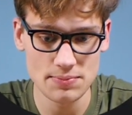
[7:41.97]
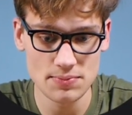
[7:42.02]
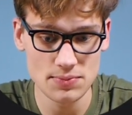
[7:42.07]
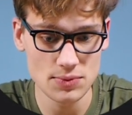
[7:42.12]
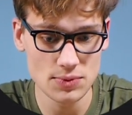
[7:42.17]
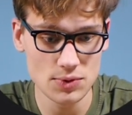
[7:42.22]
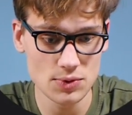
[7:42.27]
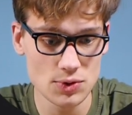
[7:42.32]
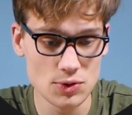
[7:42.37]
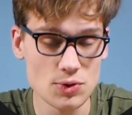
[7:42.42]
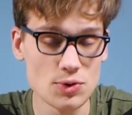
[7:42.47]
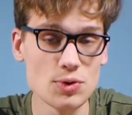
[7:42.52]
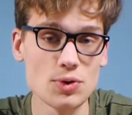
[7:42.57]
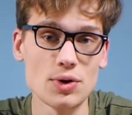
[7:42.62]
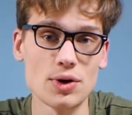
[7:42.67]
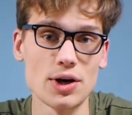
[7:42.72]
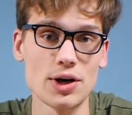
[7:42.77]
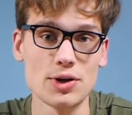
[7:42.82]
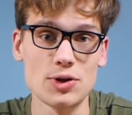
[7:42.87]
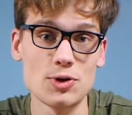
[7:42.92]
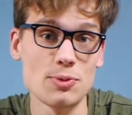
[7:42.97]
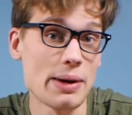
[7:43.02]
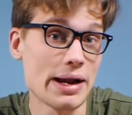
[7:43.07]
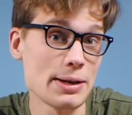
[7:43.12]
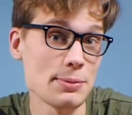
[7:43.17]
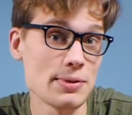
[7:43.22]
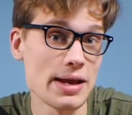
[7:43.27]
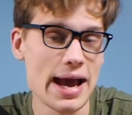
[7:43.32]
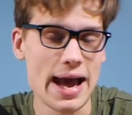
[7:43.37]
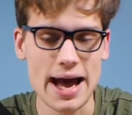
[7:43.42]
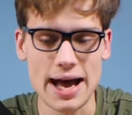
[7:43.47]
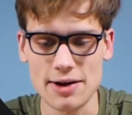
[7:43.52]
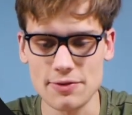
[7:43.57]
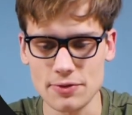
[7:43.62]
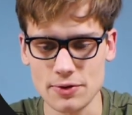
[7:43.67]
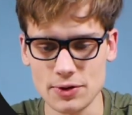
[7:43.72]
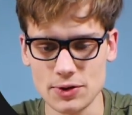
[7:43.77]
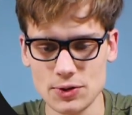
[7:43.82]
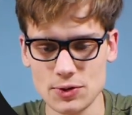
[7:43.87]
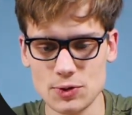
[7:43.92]
you might have,
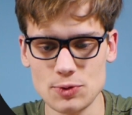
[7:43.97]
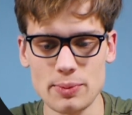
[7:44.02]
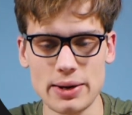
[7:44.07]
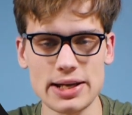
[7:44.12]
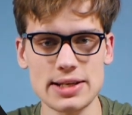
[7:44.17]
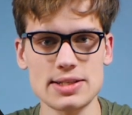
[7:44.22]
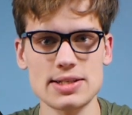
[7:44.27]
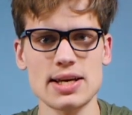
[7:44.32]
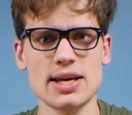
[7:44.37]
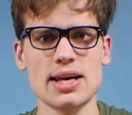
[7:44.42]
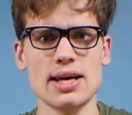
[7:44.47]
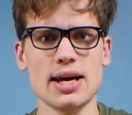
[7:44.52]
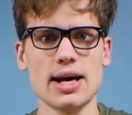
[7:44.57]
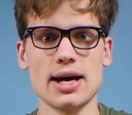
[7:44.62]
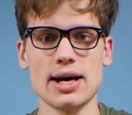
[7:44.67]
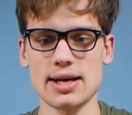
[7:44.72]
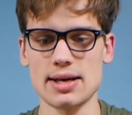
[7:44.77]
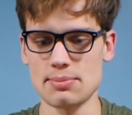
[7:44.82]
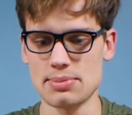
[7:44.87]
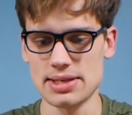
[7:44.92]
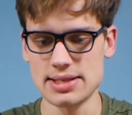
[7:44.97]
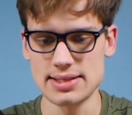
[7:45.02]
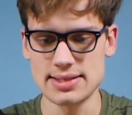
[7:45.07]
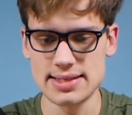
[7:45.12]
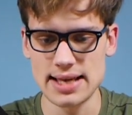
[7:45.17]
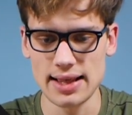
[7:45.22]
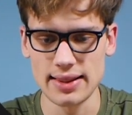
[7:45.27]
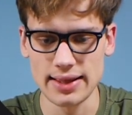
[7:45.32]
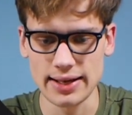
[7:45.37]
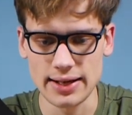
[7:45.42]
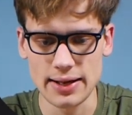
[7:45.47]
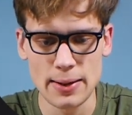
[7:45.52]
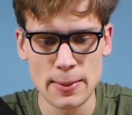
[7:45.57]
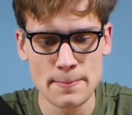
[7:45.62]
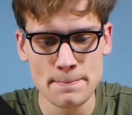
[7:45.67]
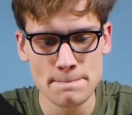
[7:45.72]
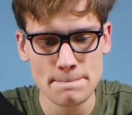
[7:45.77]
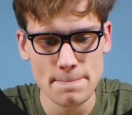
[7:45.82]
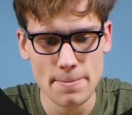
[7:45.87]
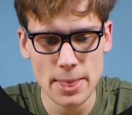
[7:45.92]
or you might be selling.
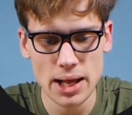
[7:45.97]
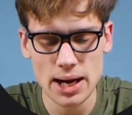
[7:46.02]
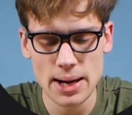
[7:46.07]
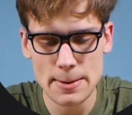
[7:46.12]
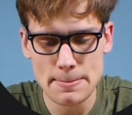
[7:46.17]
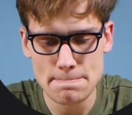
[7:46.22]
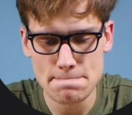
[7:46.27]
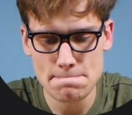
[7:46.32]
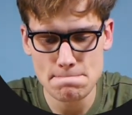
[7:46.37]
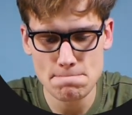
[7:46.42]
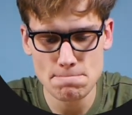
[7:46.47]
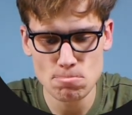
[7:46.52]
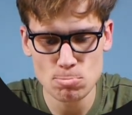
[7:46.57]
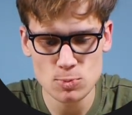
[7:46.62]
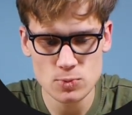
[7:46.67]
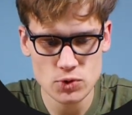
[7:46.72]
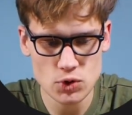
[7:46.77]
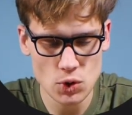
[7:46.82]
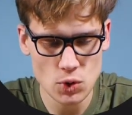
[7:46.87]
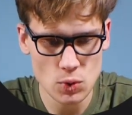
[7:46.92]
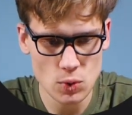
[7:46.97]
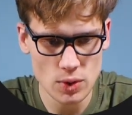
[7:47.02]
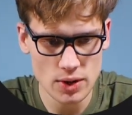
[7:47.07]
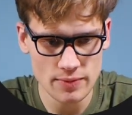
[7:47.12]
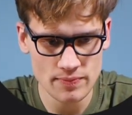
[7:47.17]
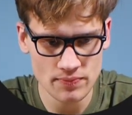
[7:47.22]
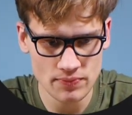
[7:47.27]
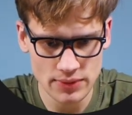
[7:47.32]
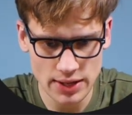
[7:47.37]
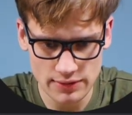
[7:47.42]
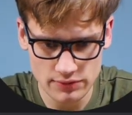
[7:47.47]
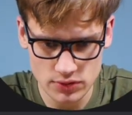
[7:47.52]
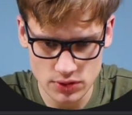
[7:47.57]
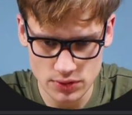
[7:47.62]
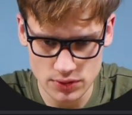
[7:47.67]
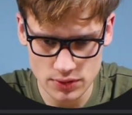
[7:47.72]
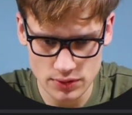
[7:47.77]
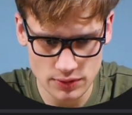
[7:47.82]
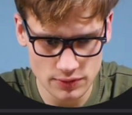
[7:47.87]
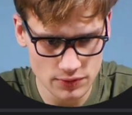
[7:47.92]
So
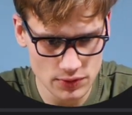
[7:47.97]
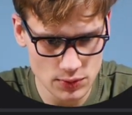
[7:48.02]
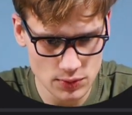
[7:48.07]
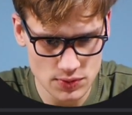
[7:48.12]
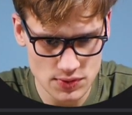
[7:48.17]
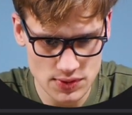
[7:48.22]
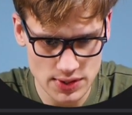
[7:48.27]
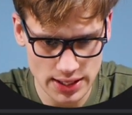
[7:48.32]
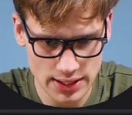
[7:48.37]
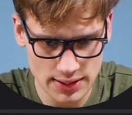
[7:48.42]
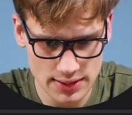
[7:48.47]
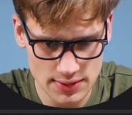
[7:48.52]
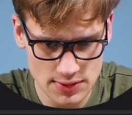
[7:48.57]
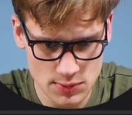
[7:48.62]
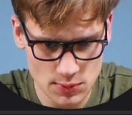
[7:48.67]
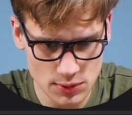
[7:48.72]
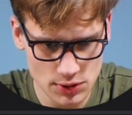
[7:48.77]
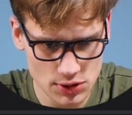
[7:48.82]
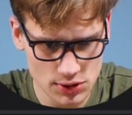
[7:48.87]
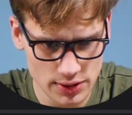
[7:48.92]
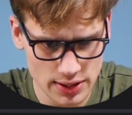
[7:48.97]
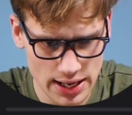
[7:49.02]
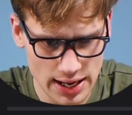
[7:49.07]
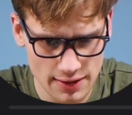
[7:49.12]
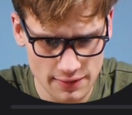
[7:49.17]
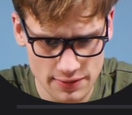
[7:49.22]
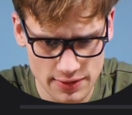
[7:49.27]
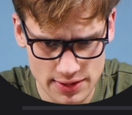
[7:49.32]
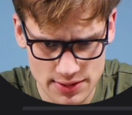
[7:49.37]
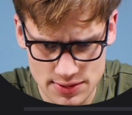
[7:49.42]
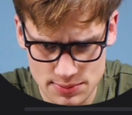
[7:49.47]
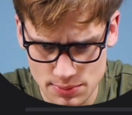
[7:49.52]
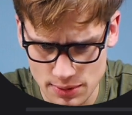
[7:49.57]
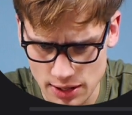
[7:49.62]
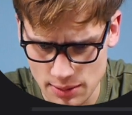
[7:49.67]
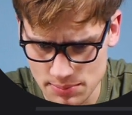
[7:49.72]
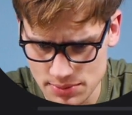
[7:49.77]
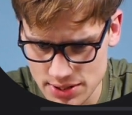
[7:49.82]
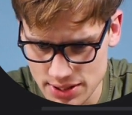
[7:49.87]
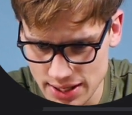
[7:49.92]
after a few seconds, we should have this
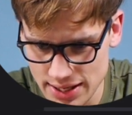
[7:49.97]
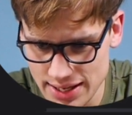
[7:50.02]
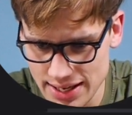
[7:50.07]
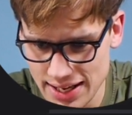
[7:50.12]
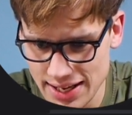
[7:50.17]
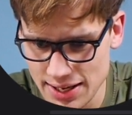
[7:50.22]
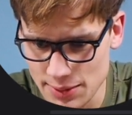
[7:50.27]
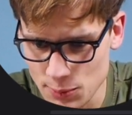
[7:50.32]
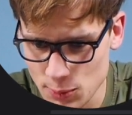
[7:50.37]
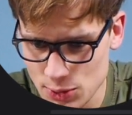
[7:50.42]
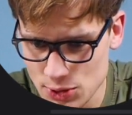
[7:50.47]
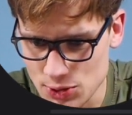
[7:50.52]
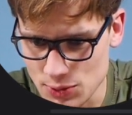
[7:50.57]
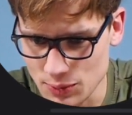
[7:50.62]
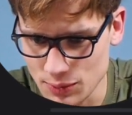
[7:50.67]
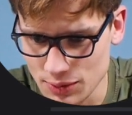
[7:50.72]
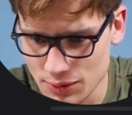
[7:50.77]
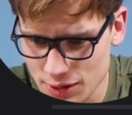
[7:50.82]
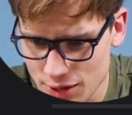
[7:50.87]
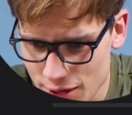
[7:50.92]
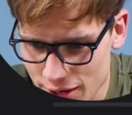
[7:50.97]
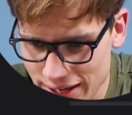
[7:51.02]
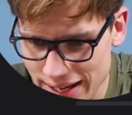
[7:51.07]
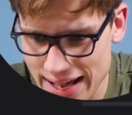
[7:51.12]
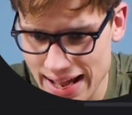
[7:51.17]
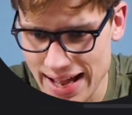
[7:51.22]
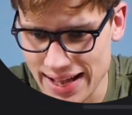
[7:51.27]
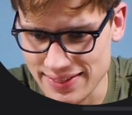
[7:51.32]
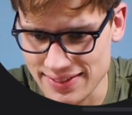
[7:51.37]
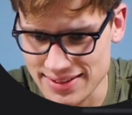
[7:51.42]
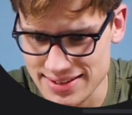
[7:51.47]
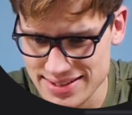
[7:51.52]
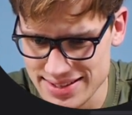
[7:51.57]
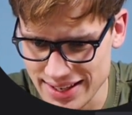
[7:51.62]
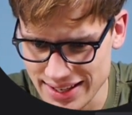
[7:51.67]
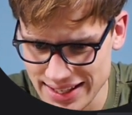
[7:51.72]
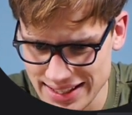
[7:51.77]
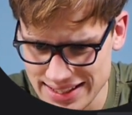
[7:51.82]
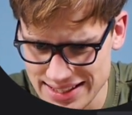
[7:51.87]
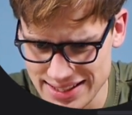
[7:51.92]
prompt done. And would you look at the
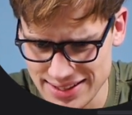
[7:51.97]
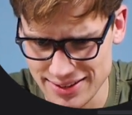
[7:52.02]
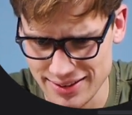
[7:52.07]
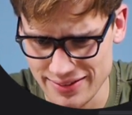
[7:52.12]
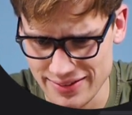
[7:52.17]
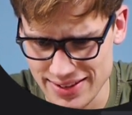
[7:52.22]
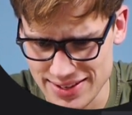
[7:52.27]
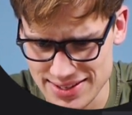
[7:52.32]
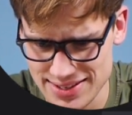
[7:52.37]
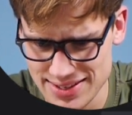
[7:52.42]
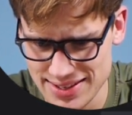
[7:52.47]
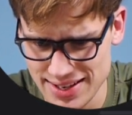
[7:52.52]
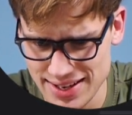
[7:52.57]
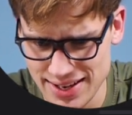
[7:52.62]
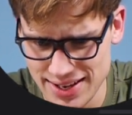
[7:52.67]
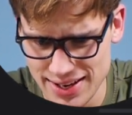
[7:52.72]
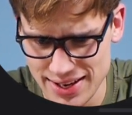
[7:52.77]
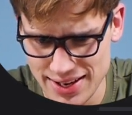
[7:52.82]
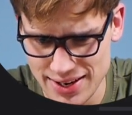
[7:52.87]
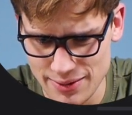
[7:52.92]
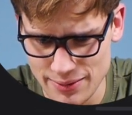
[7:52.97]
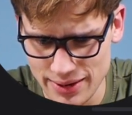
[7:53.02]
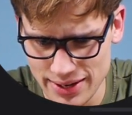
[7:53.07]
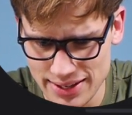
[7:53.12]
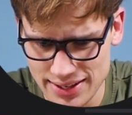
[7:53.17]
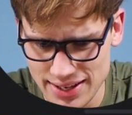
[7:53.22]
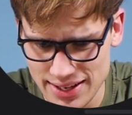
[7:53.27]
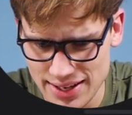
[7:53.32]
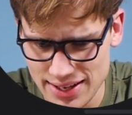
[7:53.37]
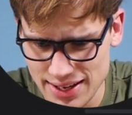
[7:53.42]
stunning detail in this, right?